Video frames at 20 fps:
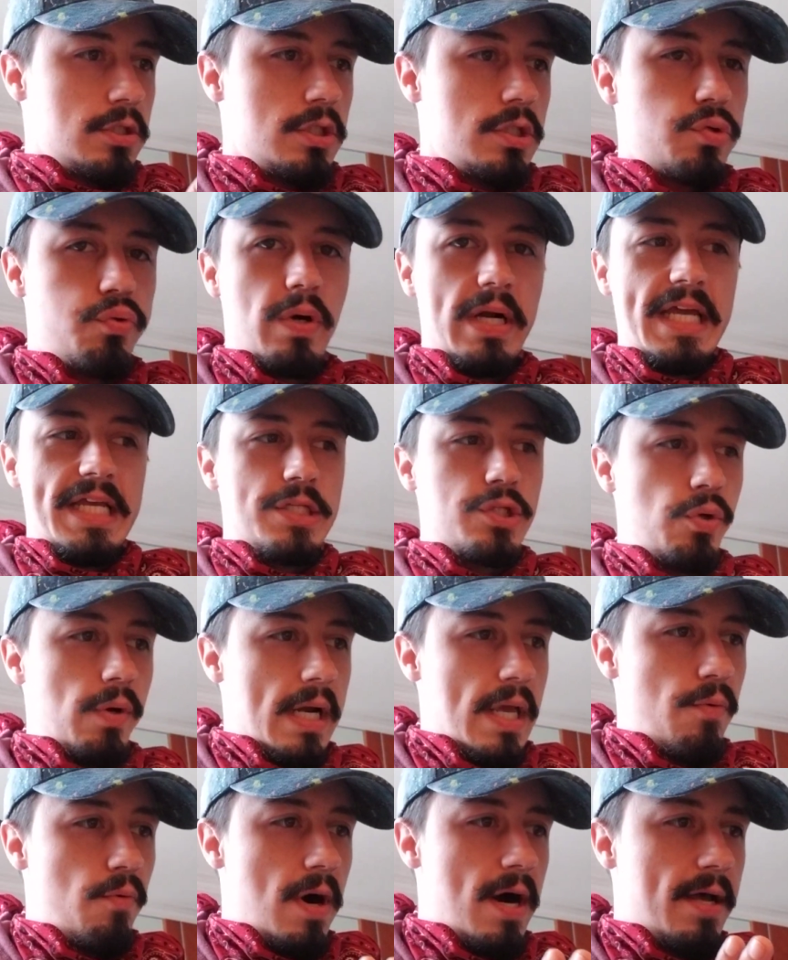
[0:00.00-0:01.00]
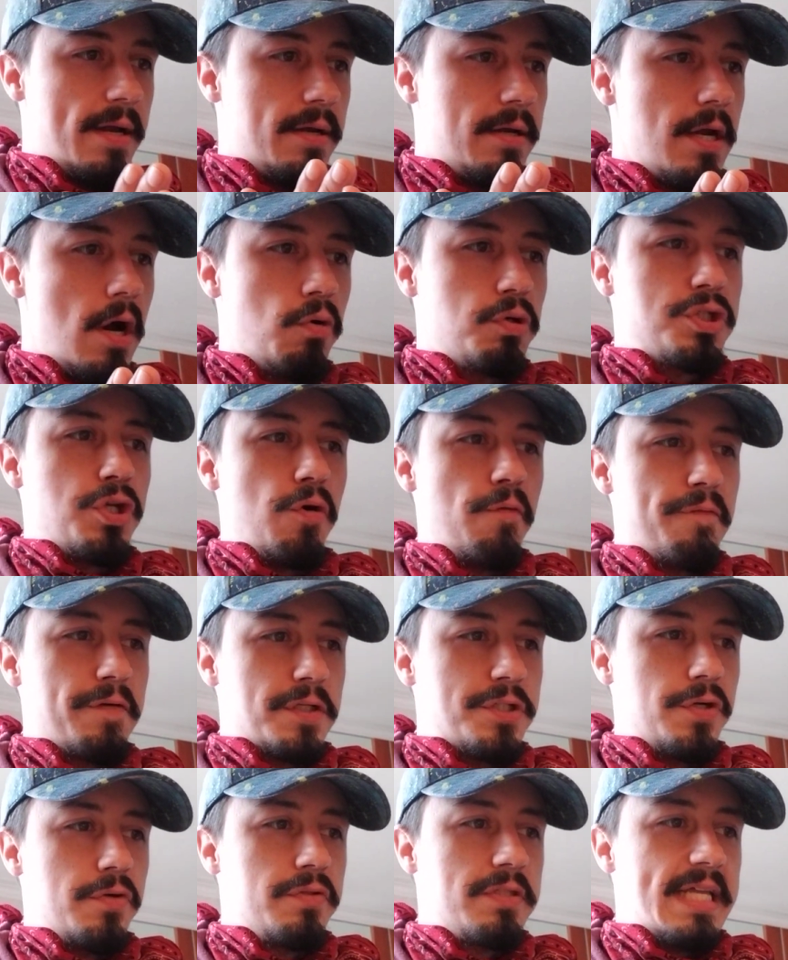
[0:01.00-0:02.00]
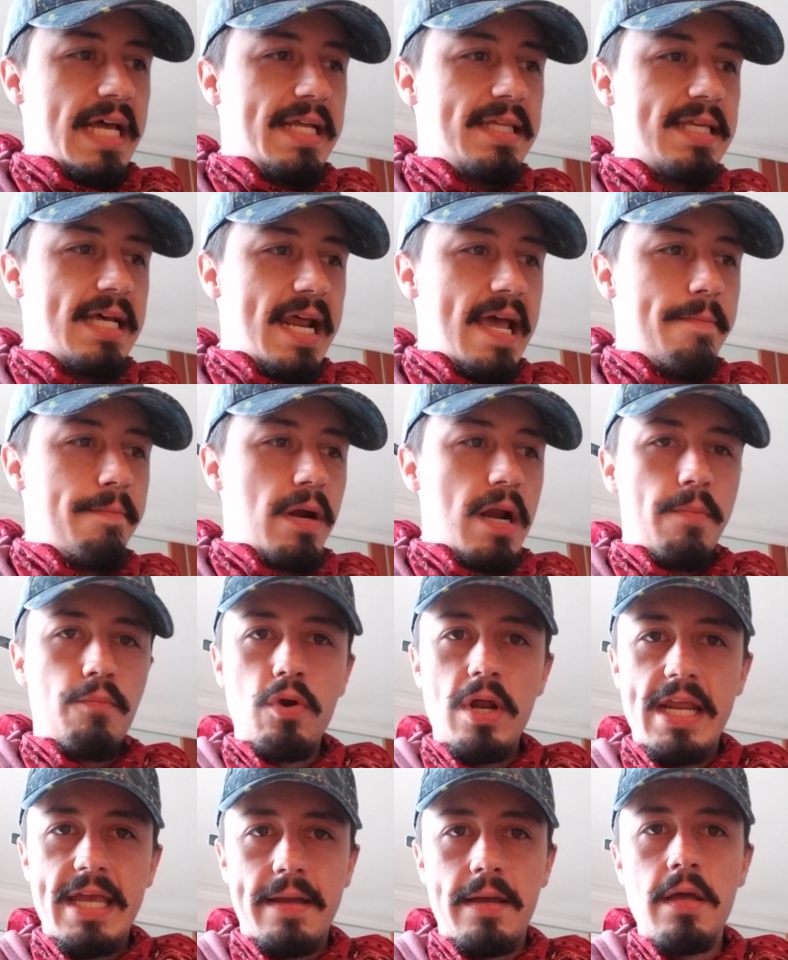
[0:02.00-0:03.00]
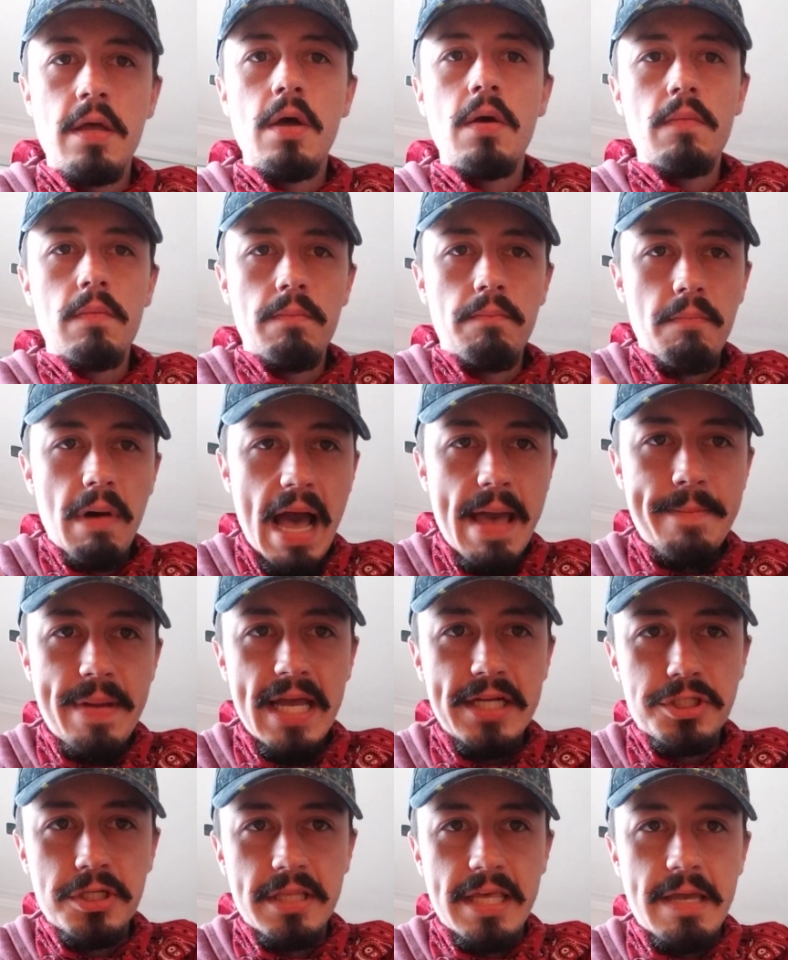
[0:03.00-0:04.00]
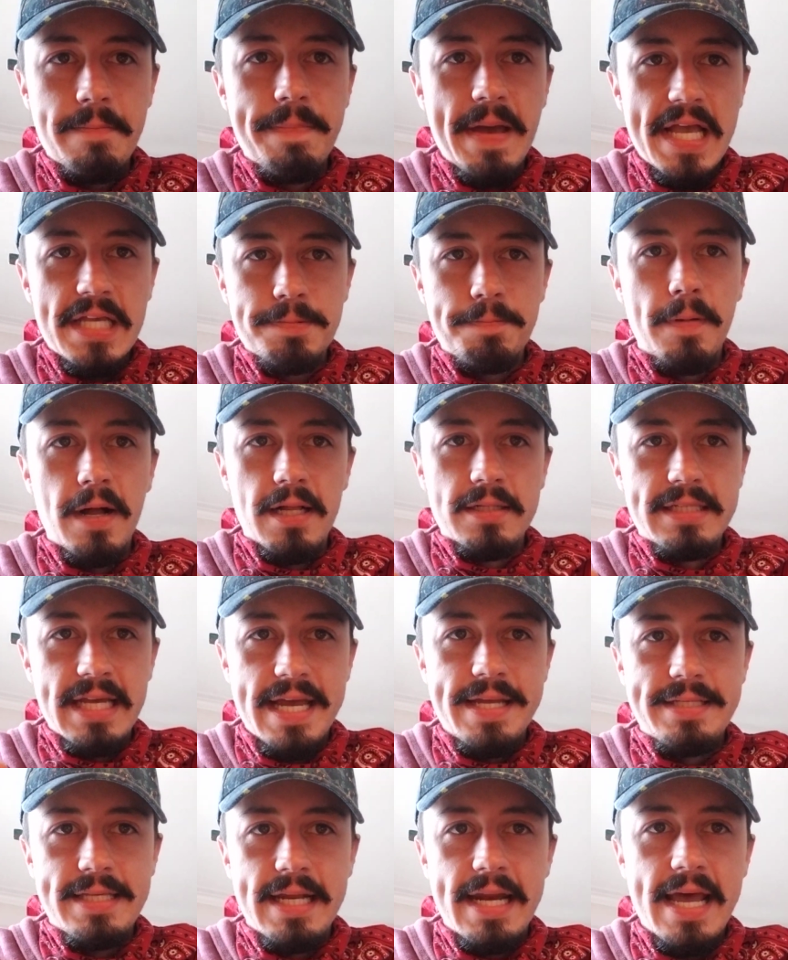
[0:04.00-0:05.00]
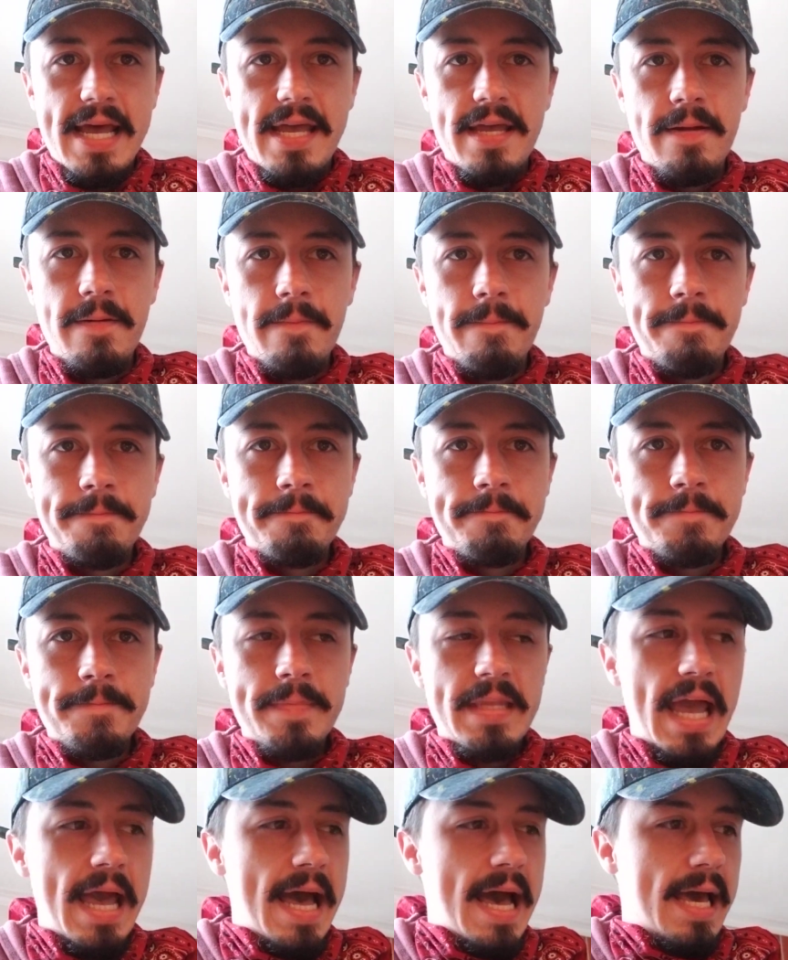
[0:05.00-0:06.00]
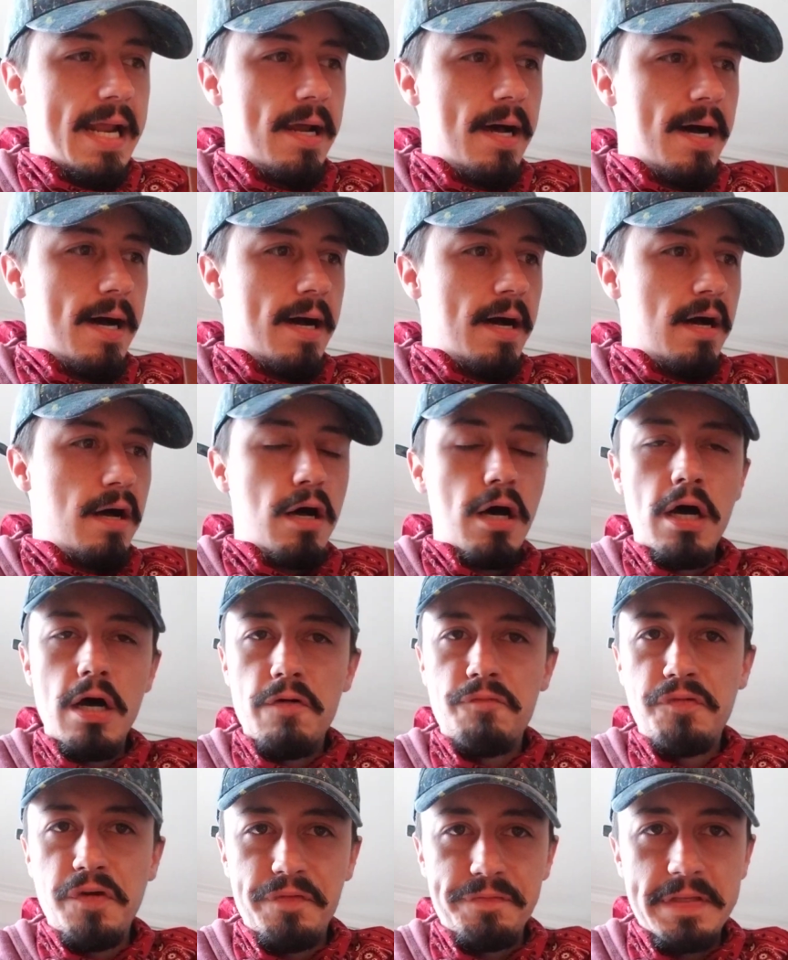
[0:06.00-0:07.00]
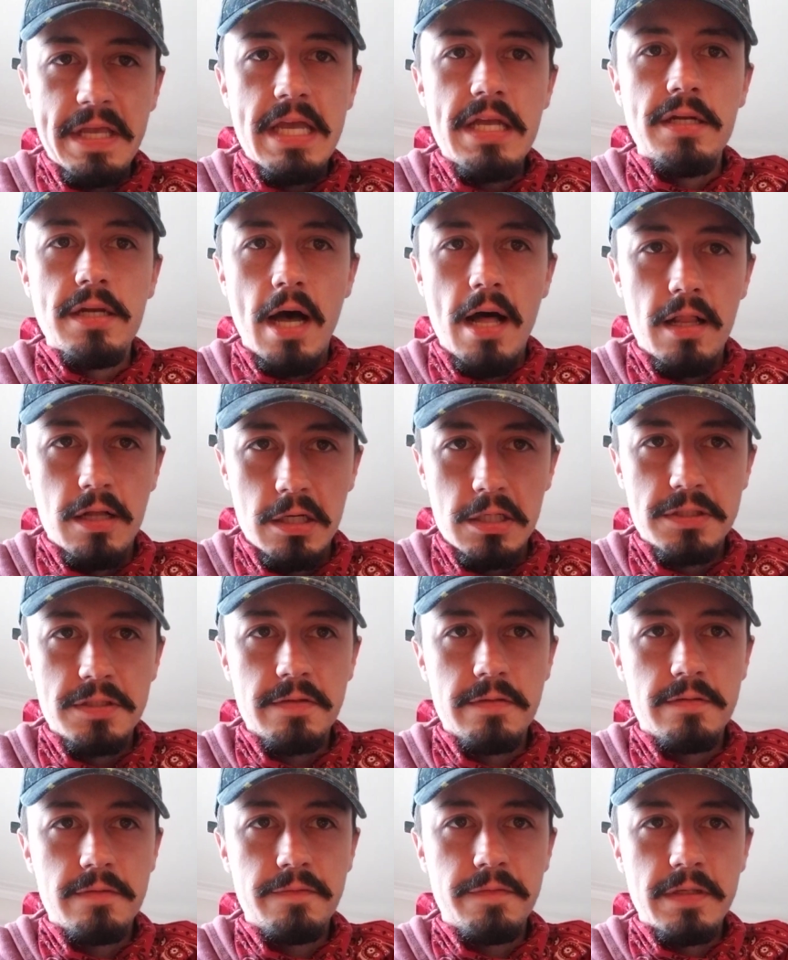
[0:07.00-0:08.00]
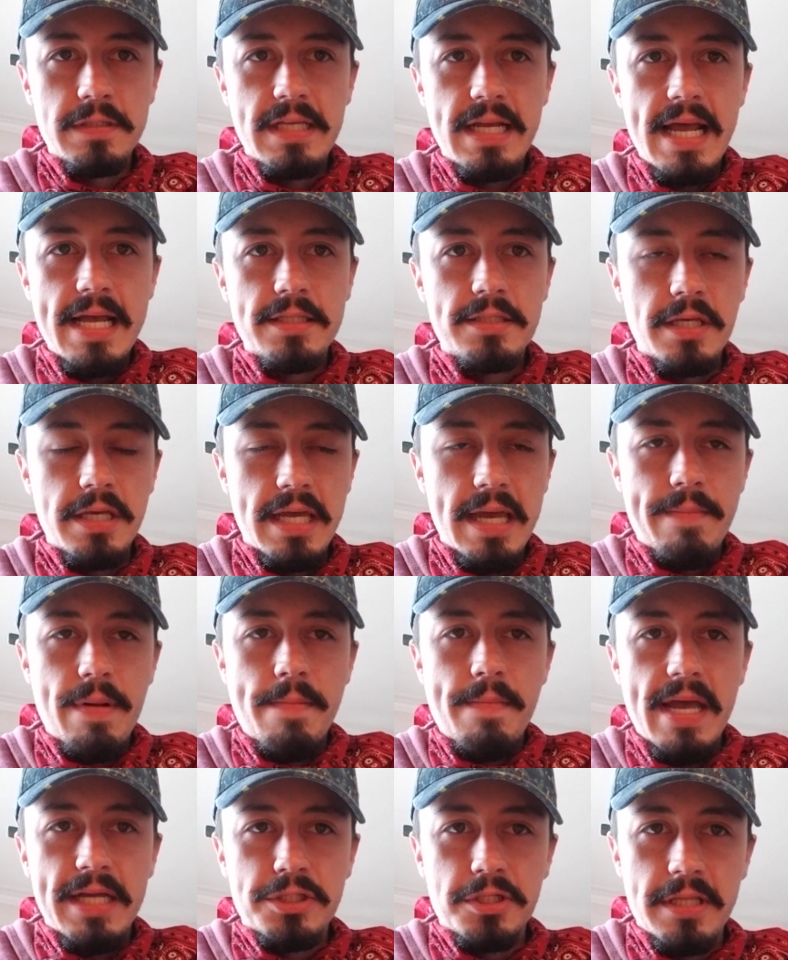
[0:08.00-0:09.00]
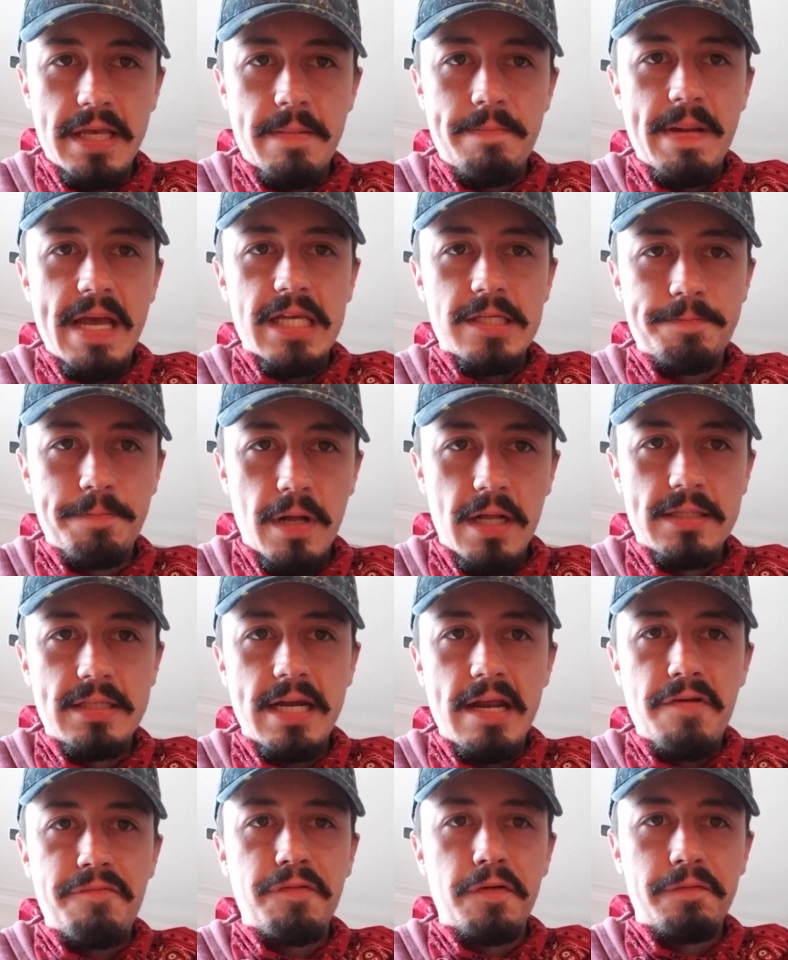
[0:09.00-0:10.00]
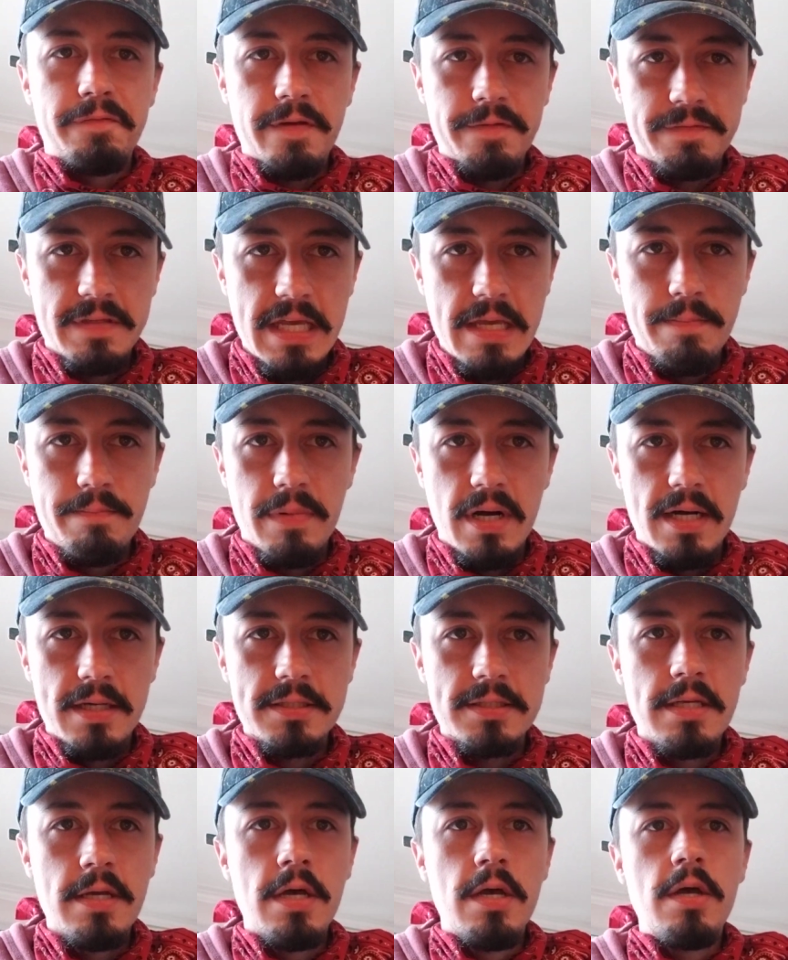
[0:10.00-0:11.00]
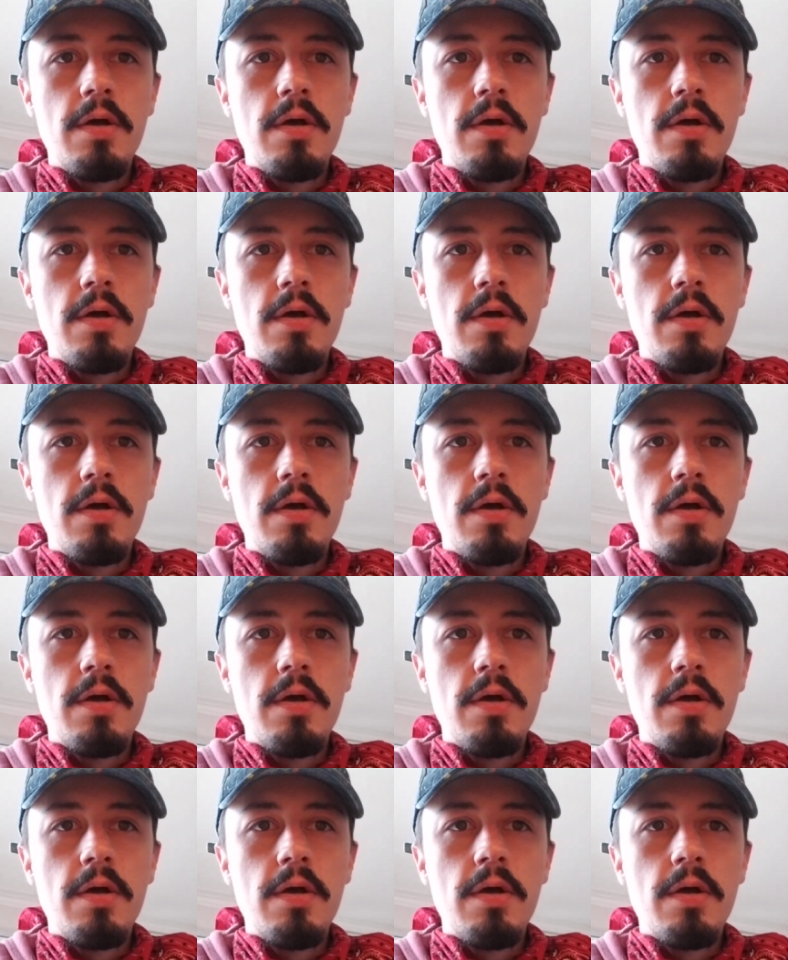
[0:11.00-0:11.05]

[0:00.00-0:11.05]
2021. No two for Tuesday today, but I'm running my Major League Baseball day today at $15. For today. So you get my Major League Baseball today for 15 bucks.